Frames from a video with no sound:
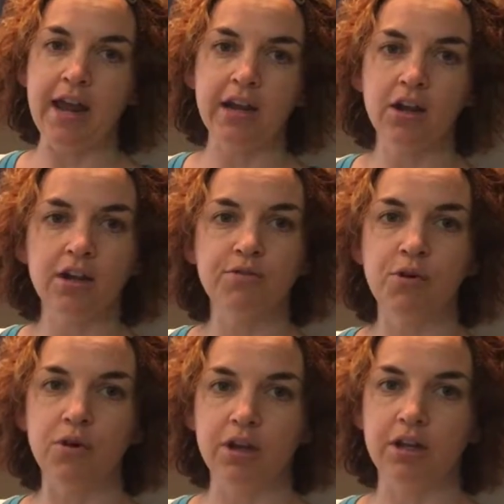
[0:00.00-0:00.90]
any kind
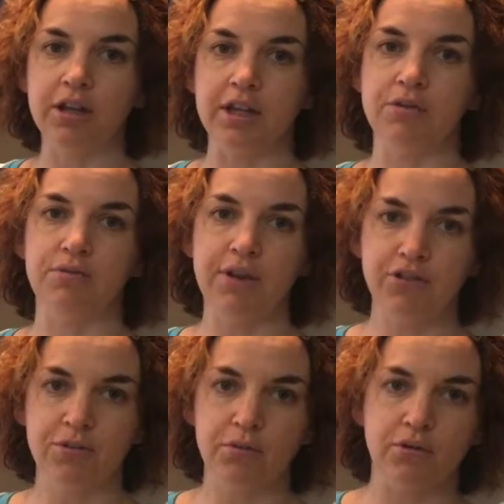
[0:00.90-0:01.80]
of oil like a
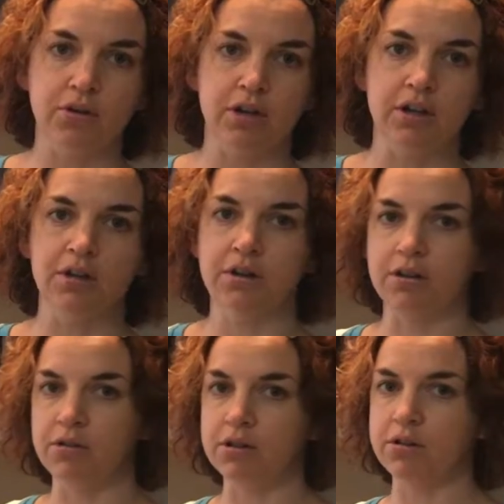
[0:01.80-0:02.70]
vegetable oil,
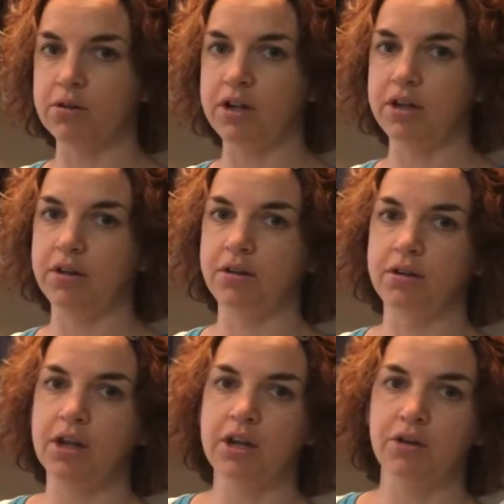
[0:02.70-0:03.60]
canola oil,